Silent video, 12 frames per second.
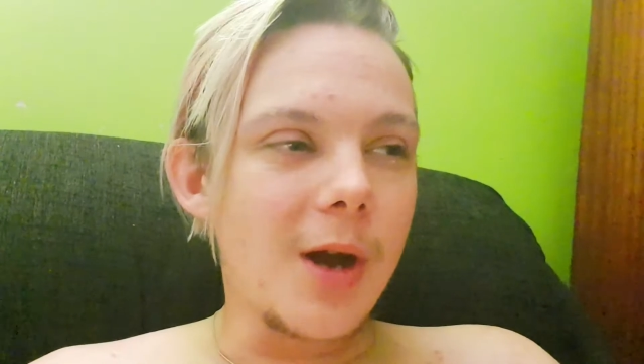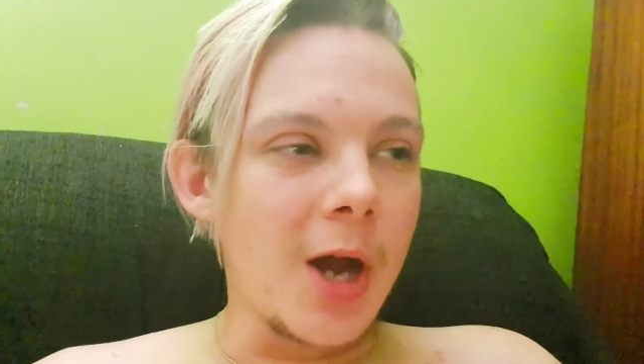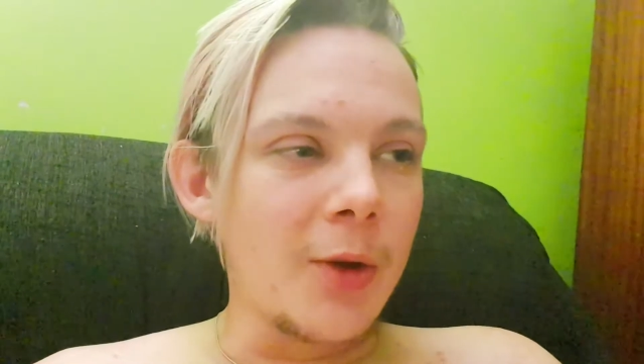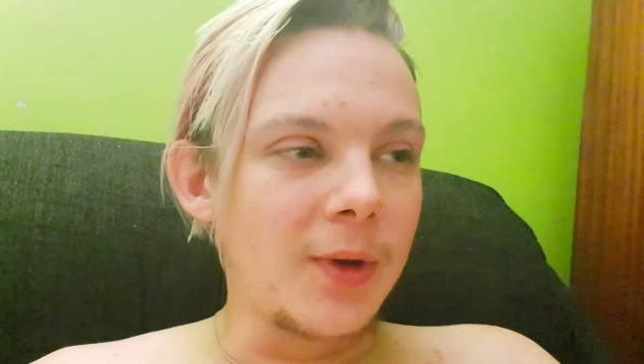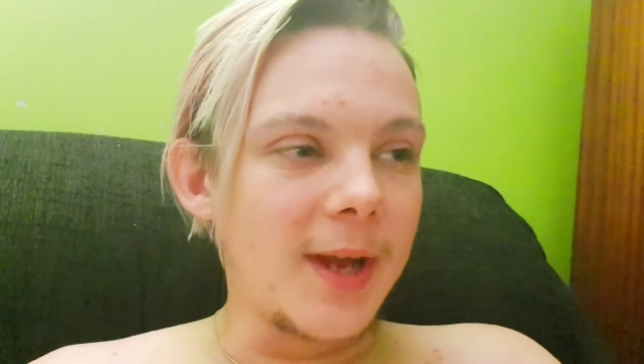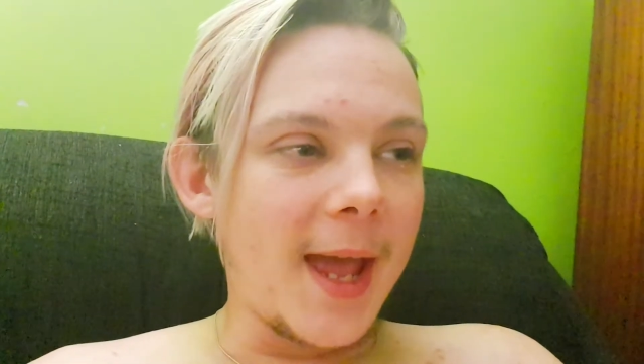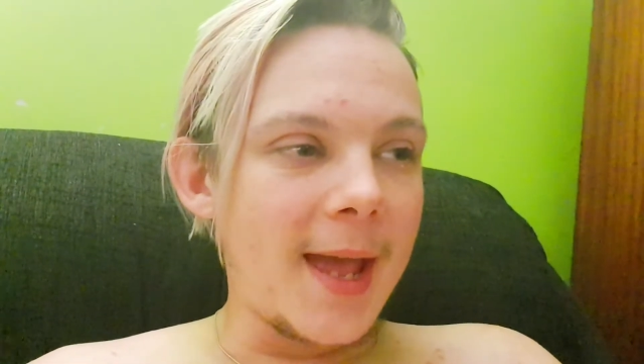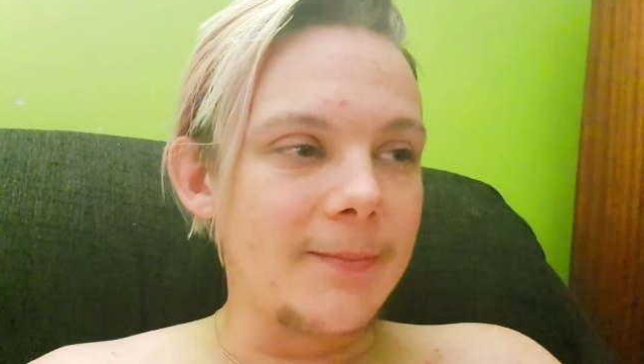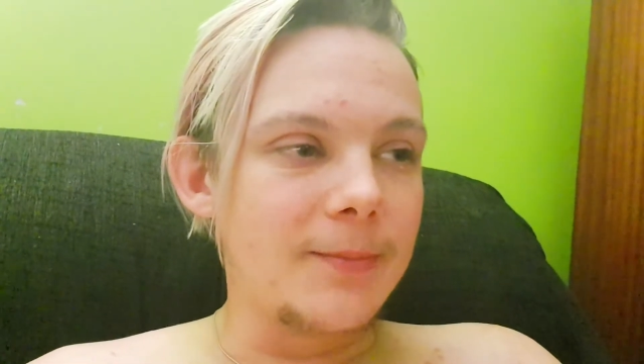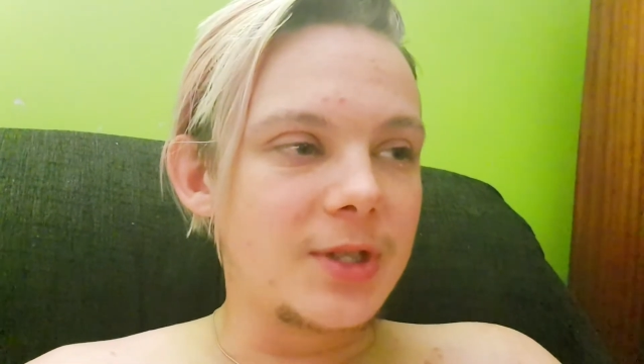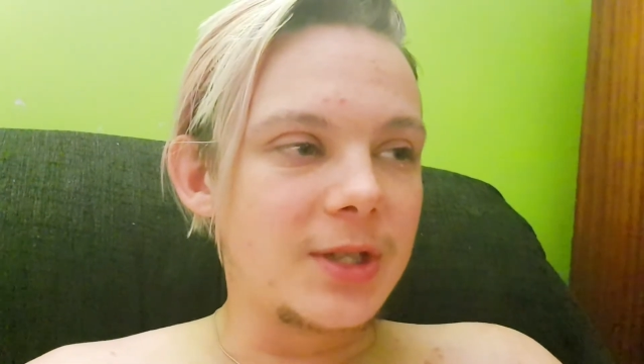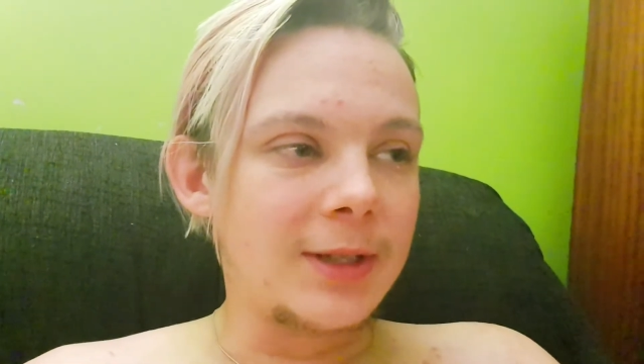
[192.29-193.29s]
I would
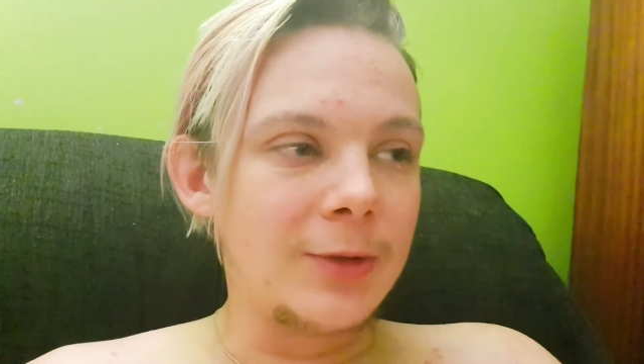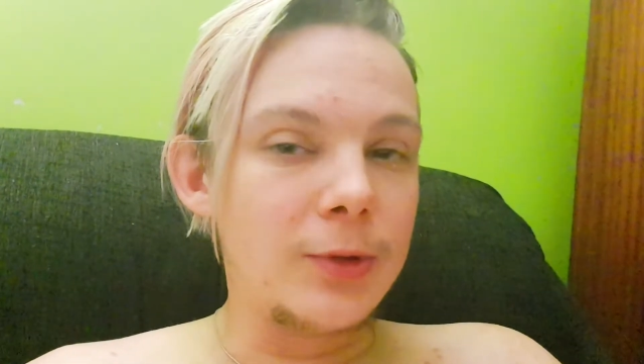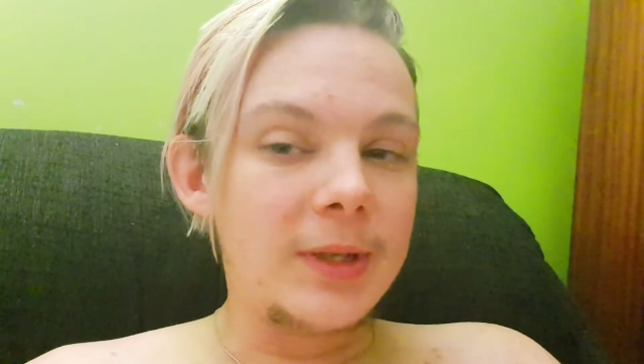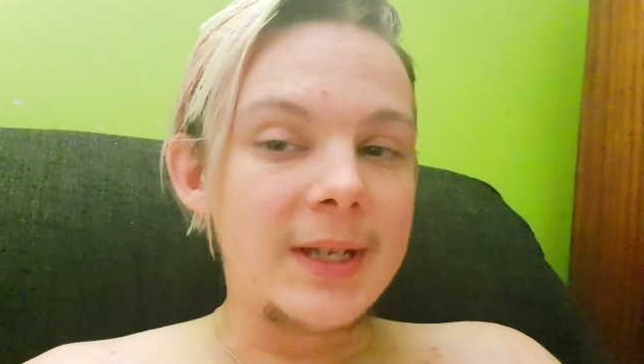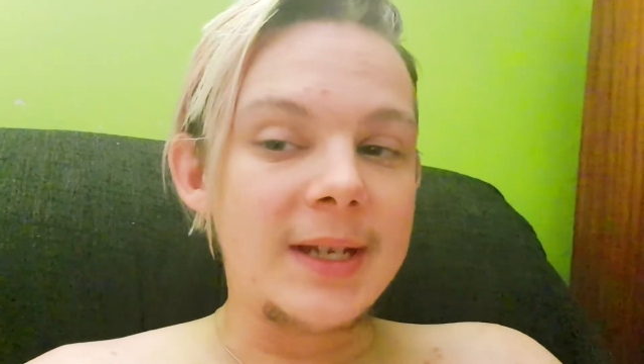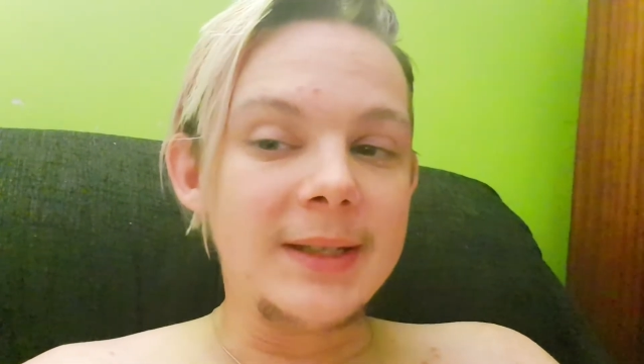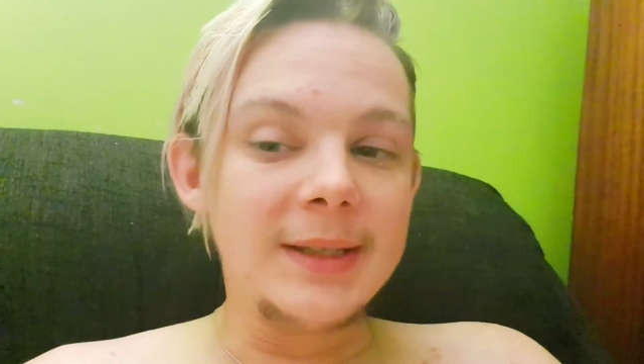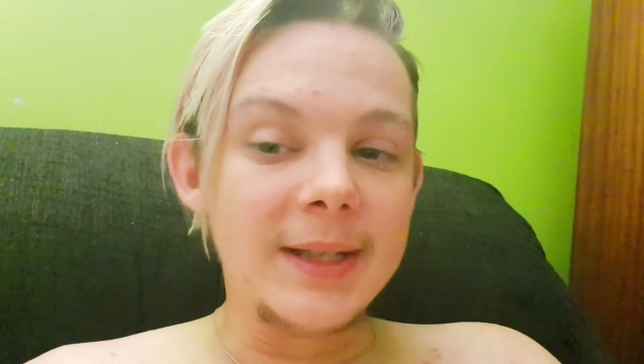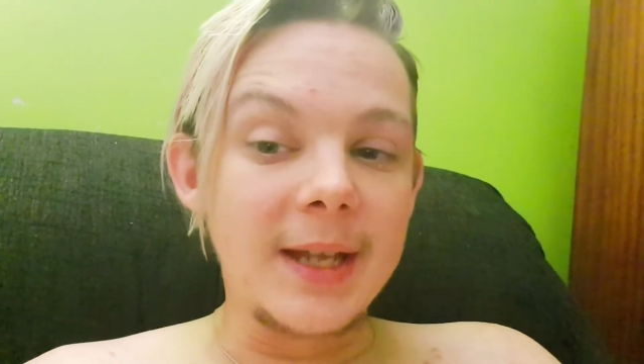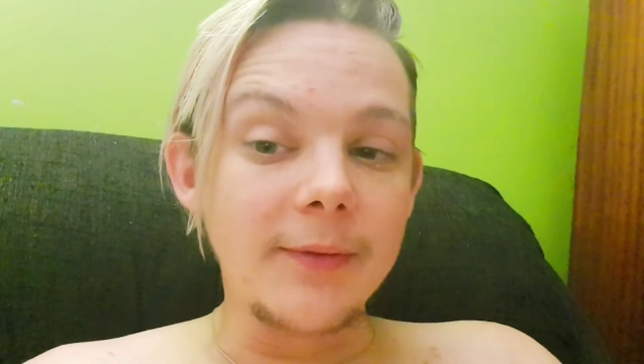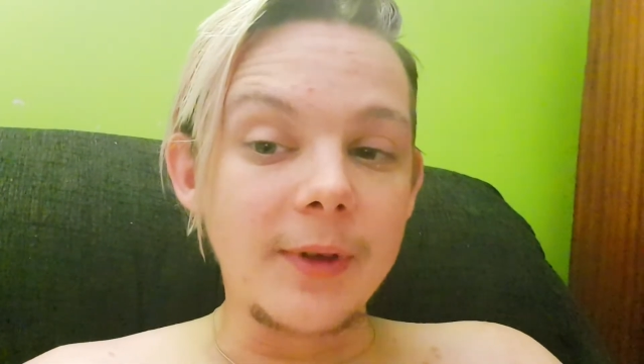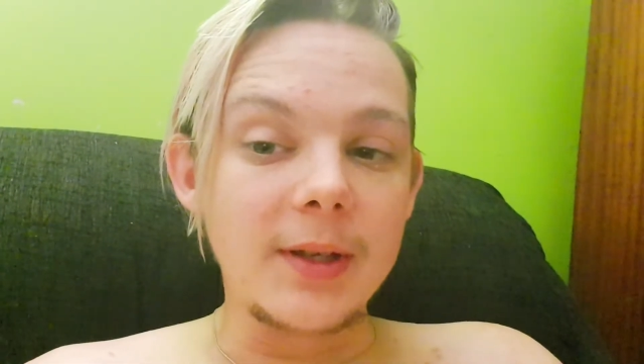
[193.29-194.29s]
absolutely
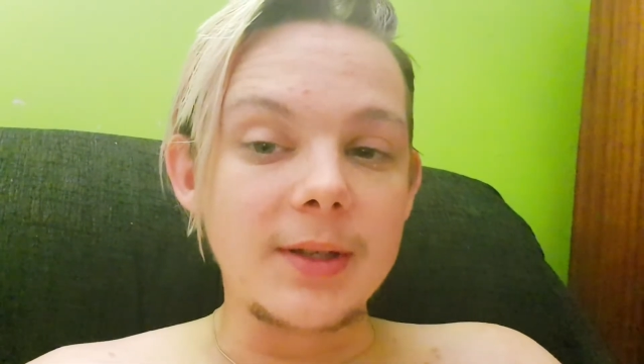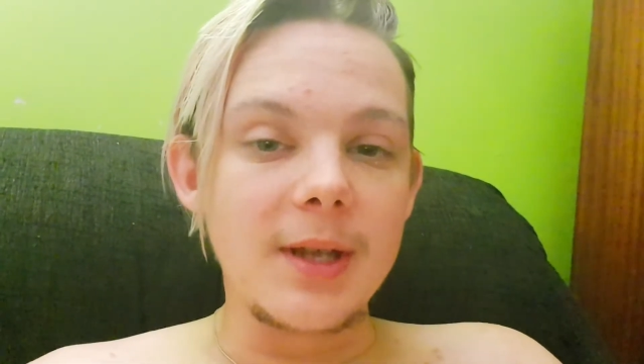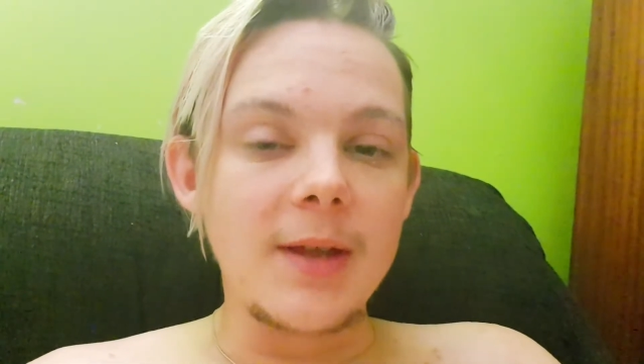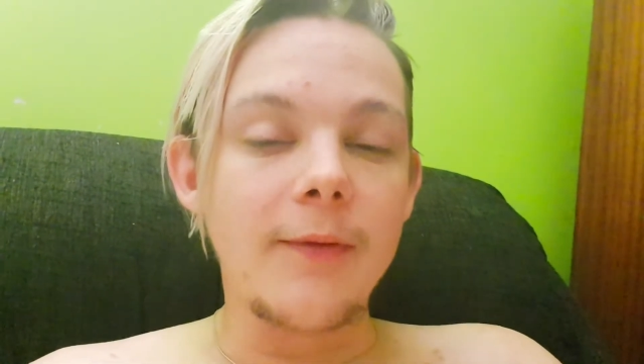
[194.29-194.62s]
love it